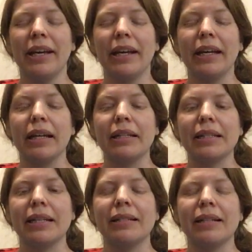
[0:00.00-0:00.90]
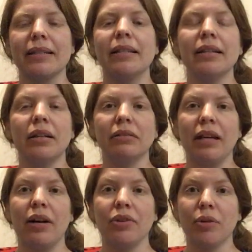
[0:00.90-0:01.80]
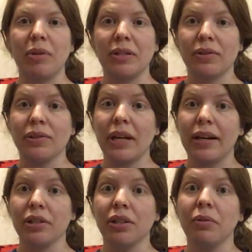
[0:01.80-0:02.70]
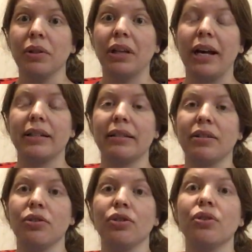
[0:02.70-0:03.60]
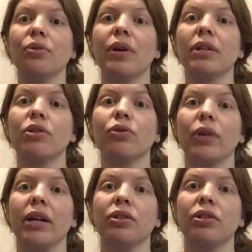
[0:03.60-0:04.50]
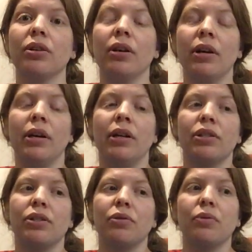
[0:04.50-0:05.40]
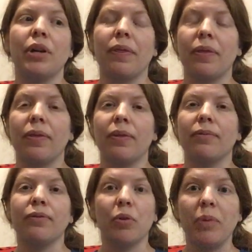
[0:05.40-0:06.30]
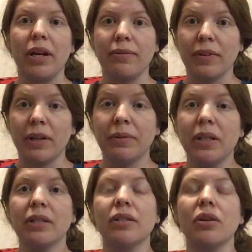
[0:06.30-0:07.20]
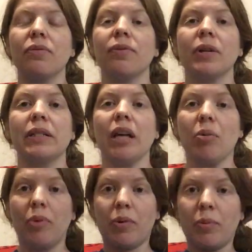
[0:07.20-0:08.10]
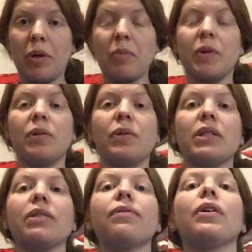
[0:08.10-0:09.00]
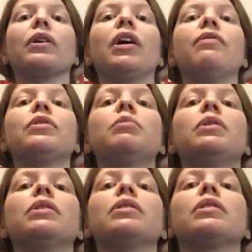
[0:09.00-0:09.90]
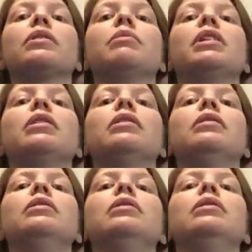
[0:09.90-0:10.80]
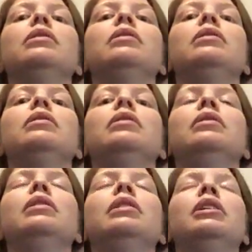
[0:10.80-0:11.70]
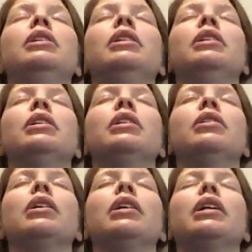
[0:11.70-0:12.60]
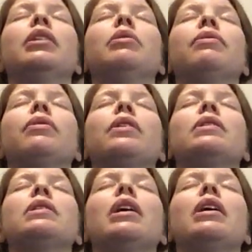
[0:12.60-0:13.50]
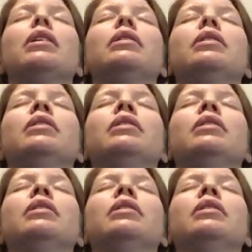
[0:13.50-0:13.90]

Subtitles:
And it doesn't allow your muscles to actually relax into a stretch to get the full benefit of it. So for example, when people do this, if they're uncomfortable, they're just gonna be like, oh, I can't wait for this to end.